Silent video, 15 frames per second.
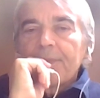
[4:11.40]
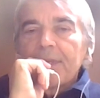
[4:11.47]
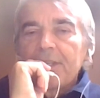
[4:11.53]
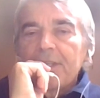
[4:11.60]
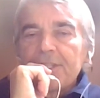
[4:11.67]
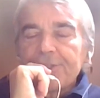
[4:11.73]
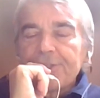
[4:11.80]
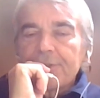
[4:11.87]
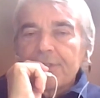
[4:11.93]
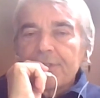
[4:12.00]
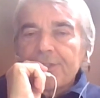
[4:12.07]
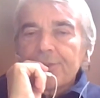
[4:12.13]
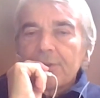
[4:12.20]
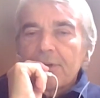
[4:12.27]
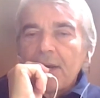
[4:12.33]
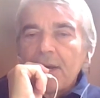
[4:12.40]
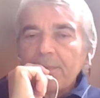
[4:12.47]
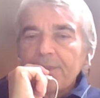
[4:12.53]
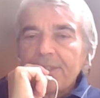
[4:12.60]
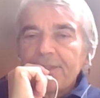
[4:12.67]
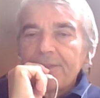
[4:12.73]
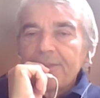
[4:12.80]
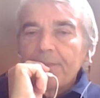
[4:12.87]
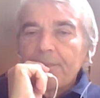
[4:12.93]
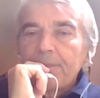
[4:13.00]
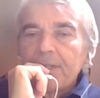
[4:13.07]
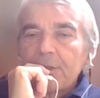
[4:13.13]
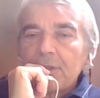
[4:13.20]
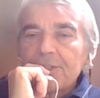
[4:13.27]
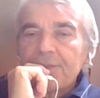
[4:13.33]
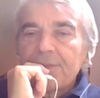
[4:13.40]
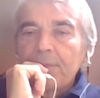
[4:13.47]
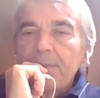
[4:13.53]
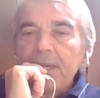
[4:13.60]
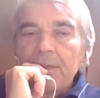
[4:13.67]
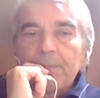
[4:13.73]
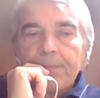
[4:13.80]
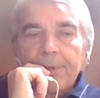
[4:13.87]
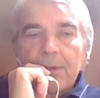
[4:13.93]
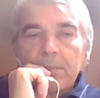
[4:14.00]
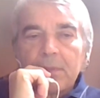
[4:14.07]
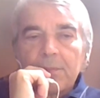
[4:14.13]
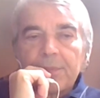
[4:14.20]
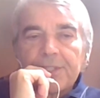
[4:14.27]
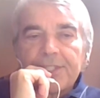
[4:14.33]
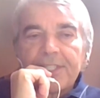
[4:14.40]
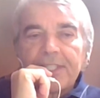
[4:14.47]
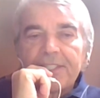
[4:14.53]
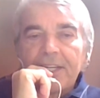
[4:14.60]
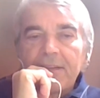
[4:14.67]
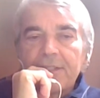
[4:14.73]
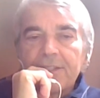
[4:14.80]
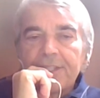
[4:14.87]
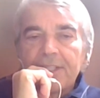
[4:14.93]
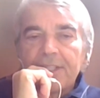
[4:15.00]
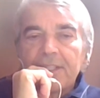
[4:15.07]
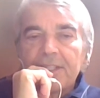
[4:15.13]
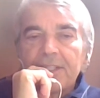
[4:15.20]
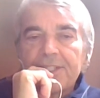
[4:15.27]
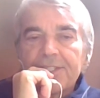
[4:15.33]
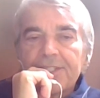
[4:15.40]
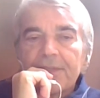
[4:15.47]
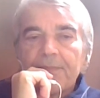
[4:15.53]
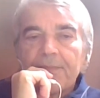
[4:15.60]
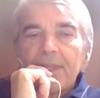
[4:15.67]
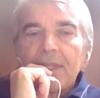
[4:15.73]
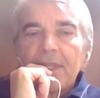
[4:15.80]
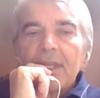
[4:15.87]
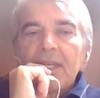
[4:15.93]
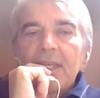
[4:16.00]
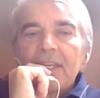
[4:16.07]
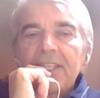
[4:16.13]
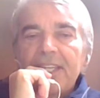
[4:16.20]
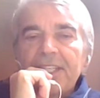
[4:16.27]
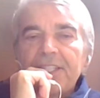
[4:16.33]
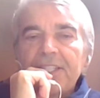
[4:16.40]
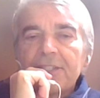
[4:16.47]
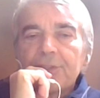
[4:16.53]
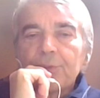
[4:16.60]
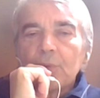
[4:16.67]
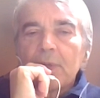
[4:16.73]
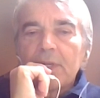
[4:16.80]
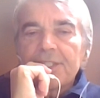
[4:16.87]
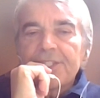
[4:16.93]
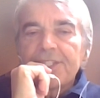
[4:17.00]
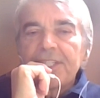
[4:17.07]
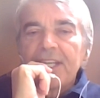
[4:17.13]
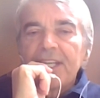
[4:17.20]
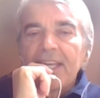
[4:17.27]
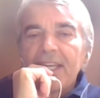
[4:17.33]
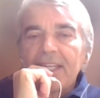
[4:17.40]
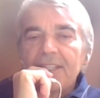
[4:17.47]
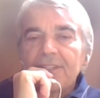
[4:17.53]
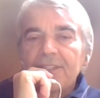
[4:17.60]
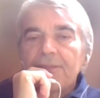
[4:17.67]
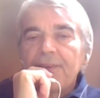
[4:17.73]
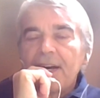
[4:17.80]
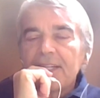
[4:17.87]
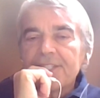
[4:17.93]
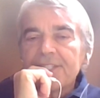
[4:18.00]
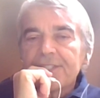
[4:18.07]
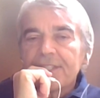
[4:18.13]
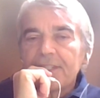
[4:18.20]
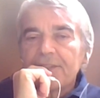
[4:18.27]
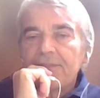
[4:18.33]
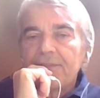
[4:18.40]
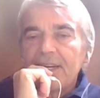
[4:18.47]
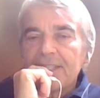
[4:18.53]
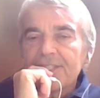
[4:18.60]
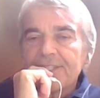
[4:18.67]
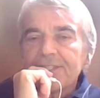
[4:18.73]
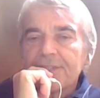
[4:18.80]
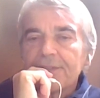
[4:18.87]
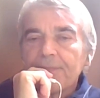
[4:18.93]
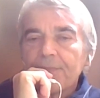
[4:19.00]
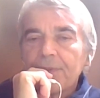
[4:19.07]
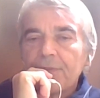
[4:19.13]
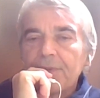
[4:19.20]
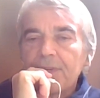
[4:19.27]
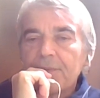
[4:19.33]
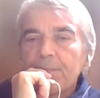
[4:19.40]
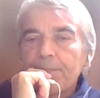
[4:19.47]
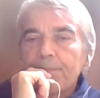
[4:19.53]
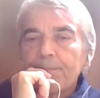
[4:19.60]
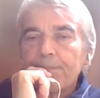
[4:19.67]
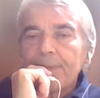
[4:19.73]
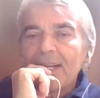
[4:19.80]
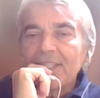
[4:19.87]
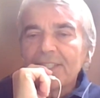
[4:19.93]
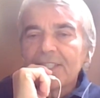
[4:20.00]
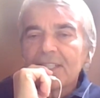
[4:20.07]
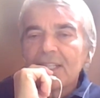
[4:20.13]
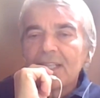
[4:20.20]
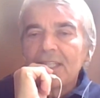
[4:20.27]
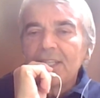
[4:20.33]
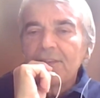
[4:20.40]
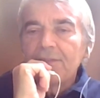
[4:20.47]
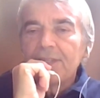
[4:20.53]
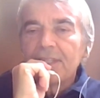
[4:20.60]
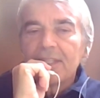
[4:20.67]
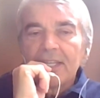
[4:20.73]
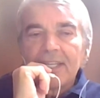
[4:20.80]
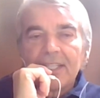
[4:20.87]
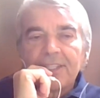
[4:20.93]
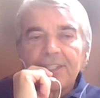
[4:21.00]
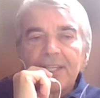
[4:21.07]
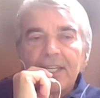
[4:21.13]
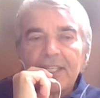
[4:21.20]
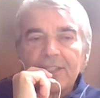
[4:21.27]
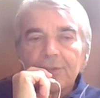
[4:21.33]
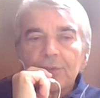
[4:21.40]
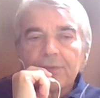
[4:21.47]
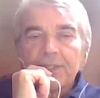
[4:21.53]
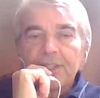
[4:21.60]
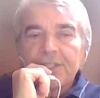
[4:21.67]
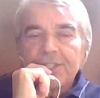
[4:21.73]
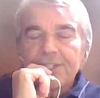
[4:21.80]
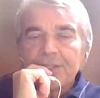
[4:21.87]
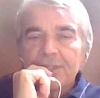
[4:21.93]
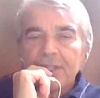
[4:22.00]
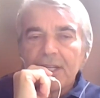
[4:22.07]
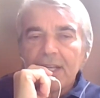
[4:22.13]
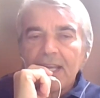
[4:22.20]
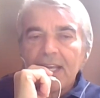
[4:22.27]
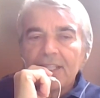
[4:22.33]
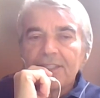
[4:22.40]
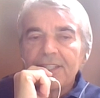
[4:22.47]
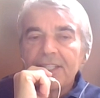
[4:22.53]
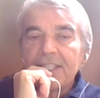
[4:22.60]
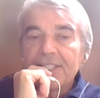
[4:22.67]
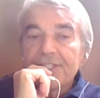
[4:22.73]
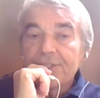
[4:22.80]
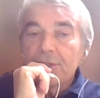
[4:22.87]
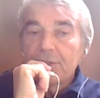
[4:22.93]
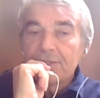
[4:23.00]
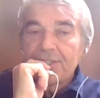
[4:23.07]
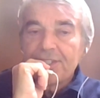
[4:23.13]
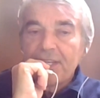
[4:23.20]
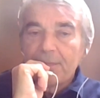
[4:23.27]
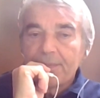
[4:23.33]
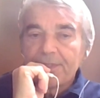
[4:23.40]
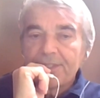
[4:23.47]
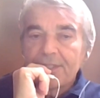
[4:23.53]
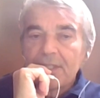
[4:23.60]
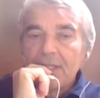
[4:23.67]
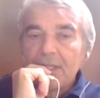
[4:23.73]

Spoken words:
History is corrupted because the main problem is that everything is heading towards the end faster and faster. We are practically living at the end of history and its concept,